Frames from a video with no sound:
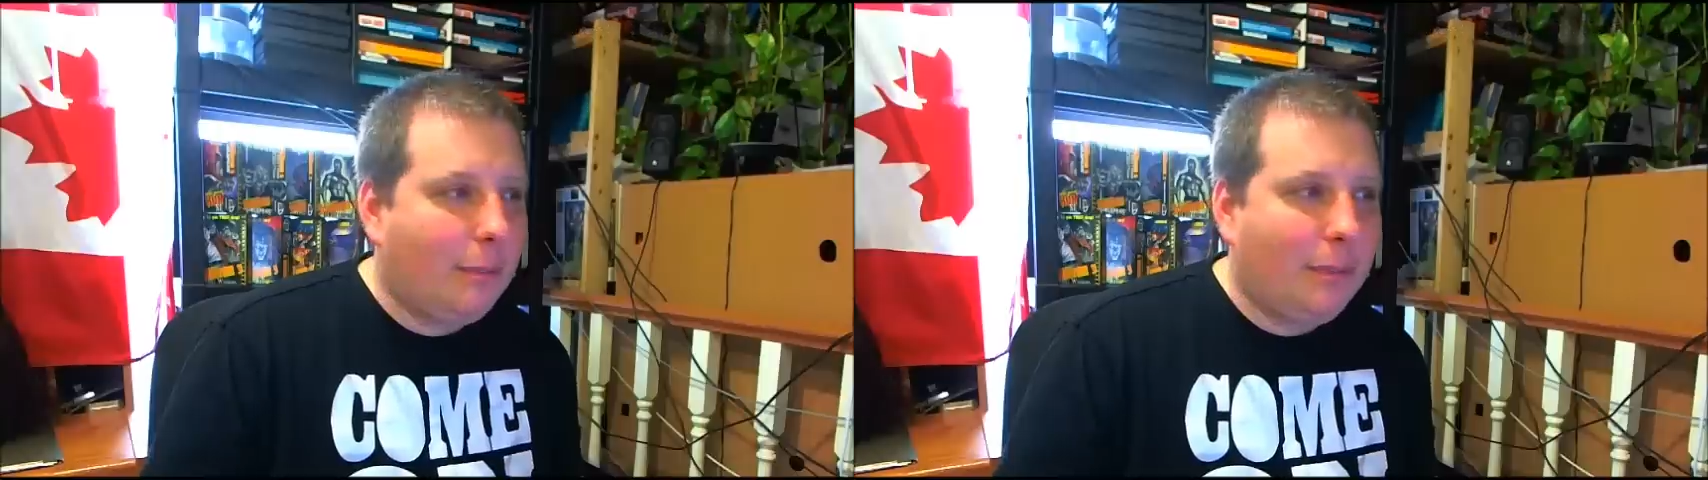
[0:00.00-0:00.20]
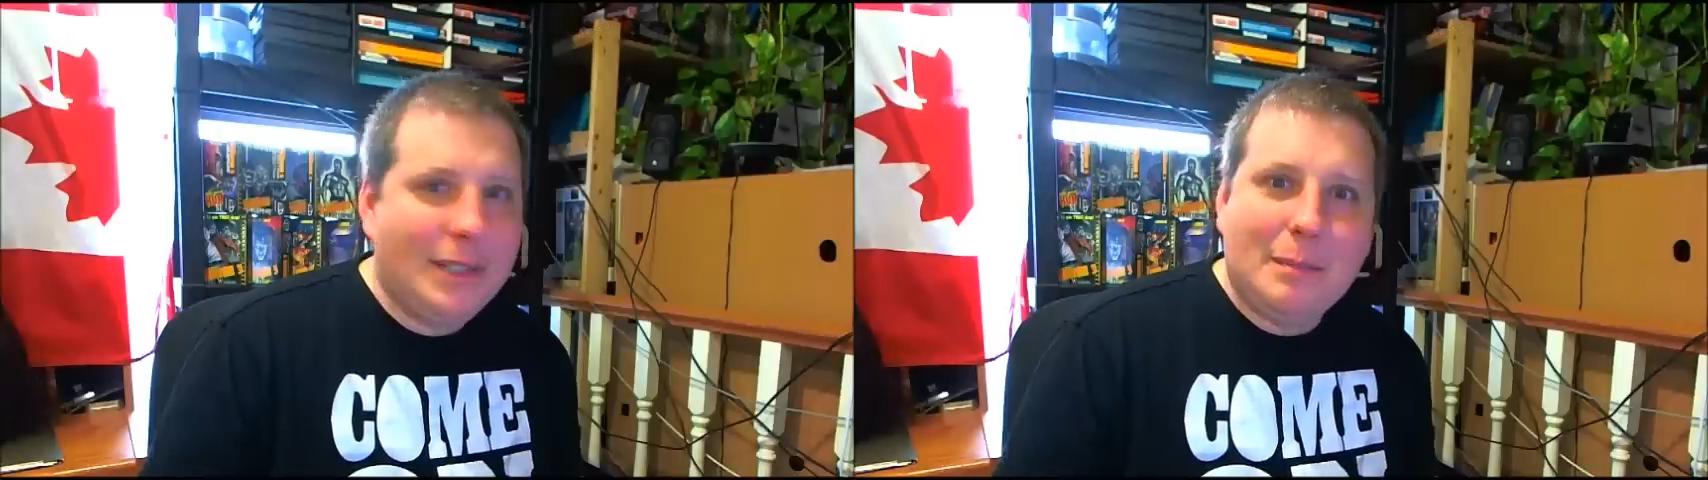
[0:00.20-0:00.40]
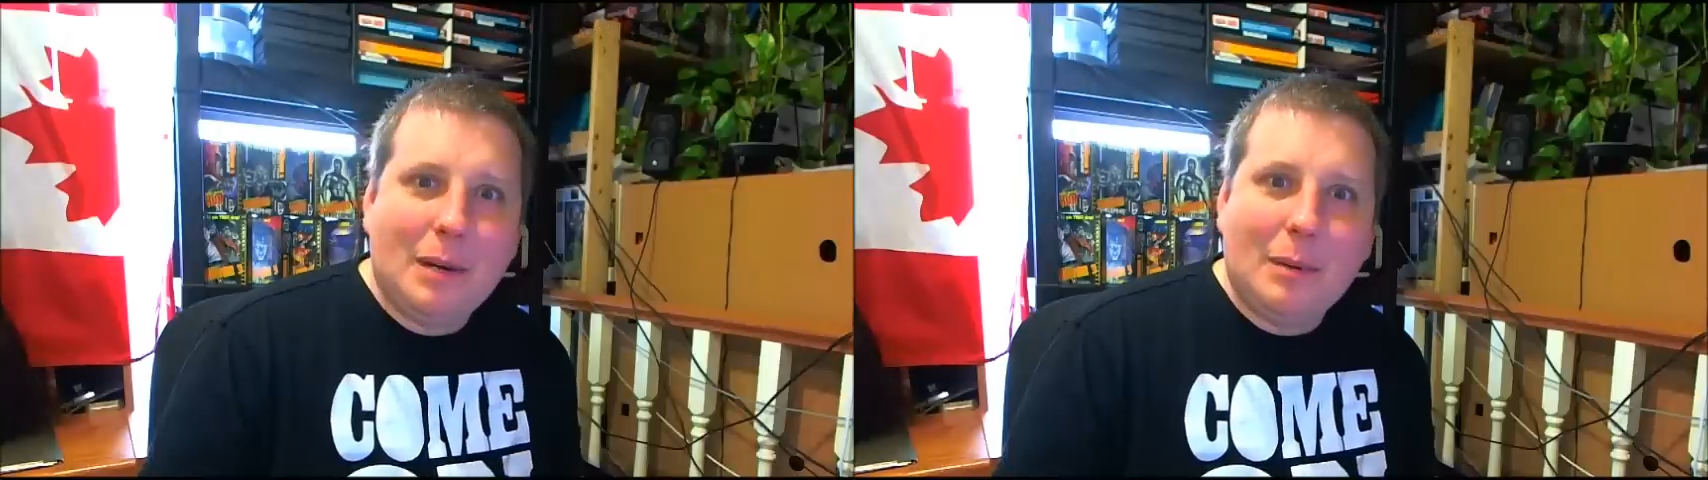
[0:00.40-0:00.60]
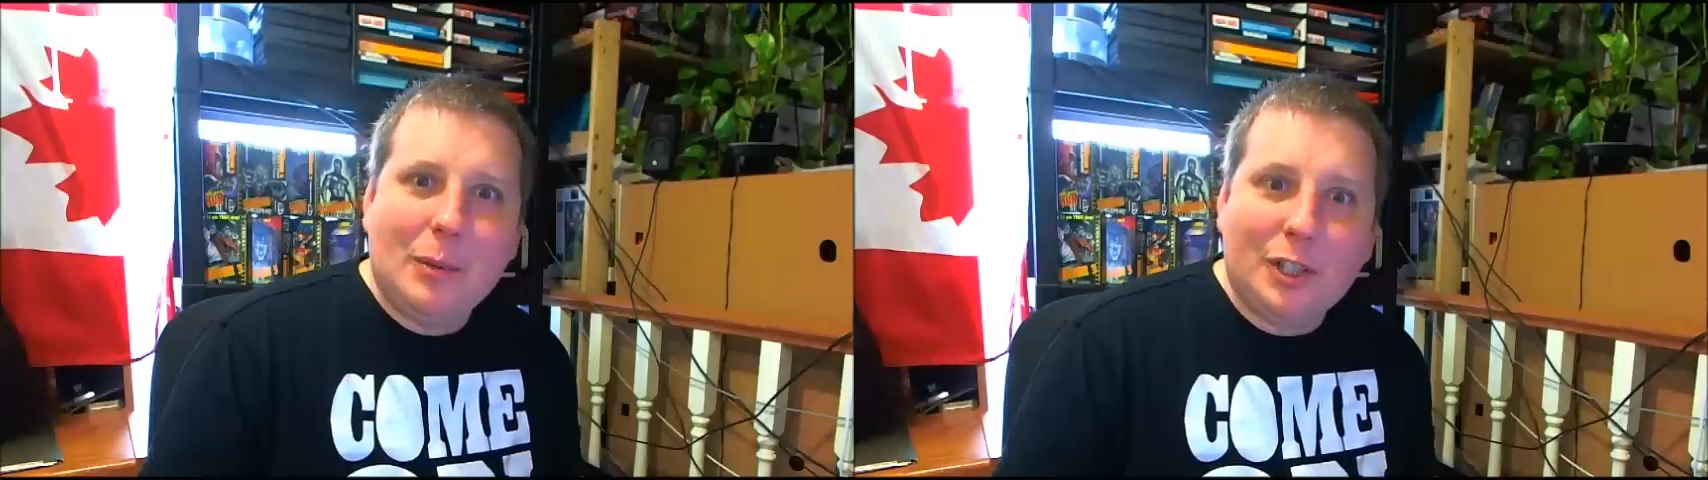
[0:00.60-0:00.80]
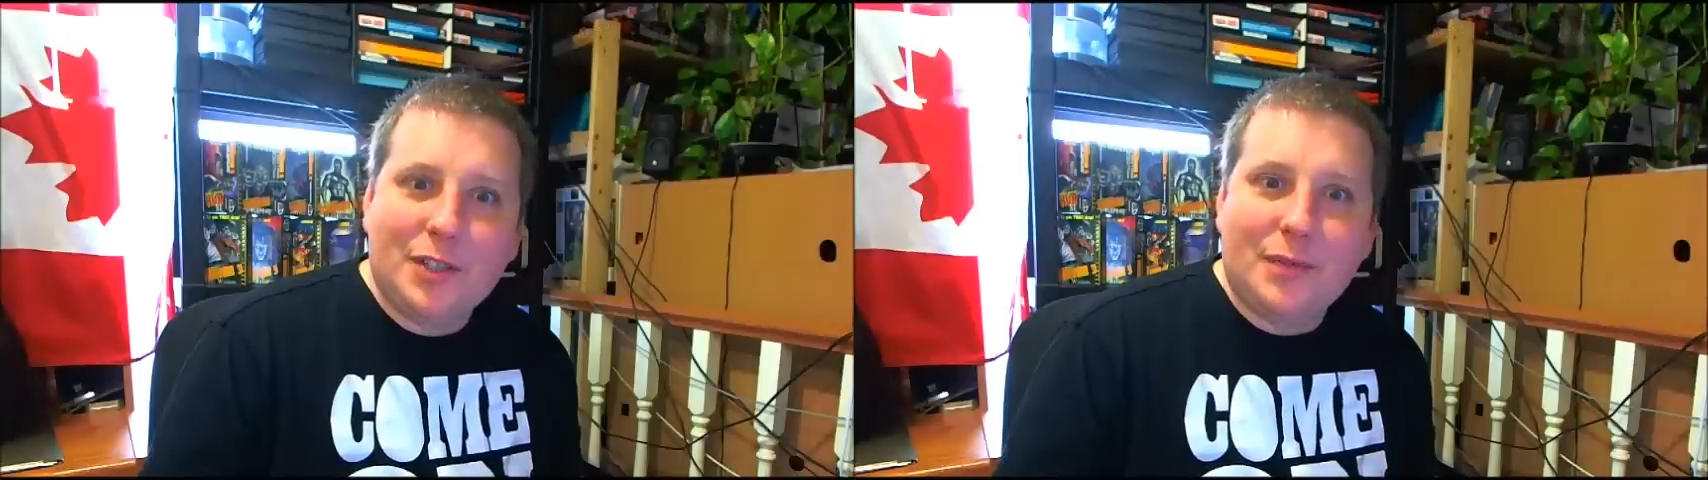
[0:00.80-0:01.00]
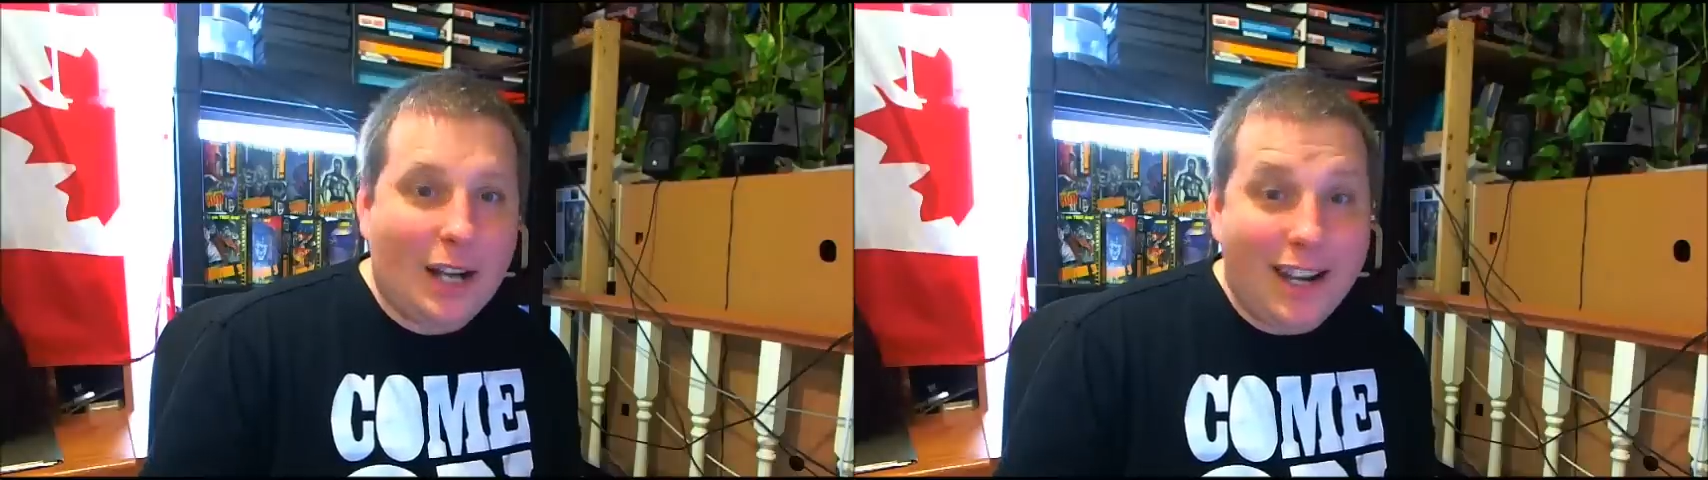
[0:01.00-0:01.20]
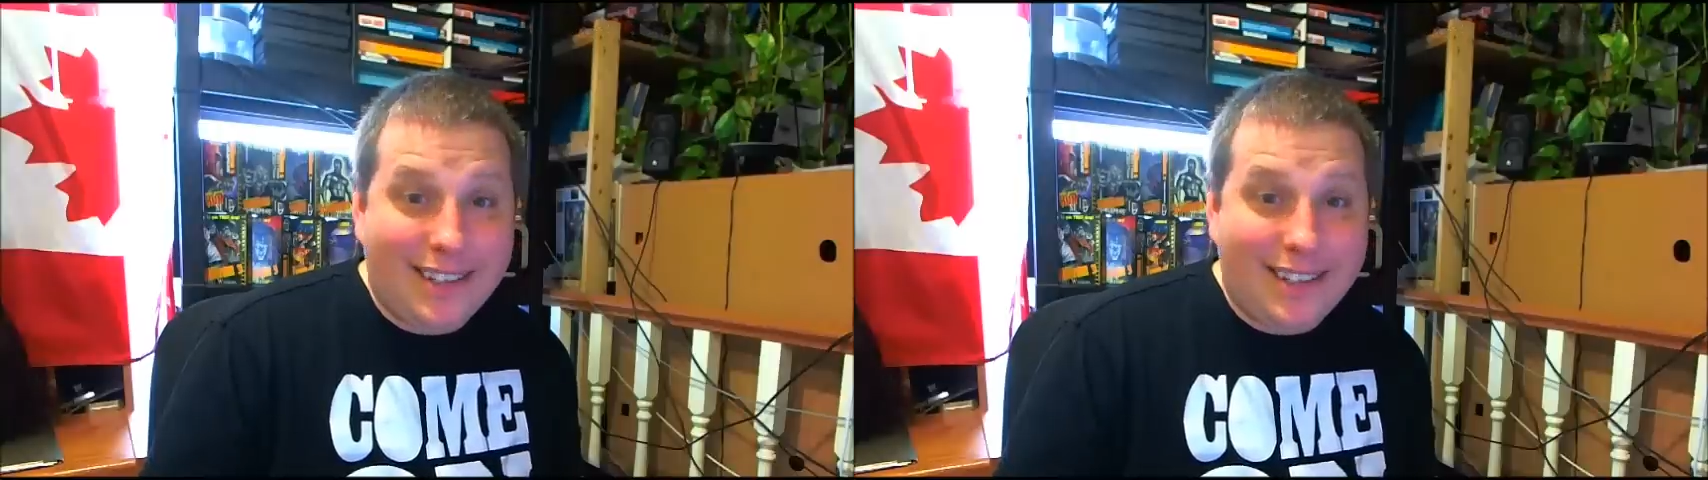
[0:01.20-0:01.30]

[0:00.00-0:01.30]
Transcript: Police department works for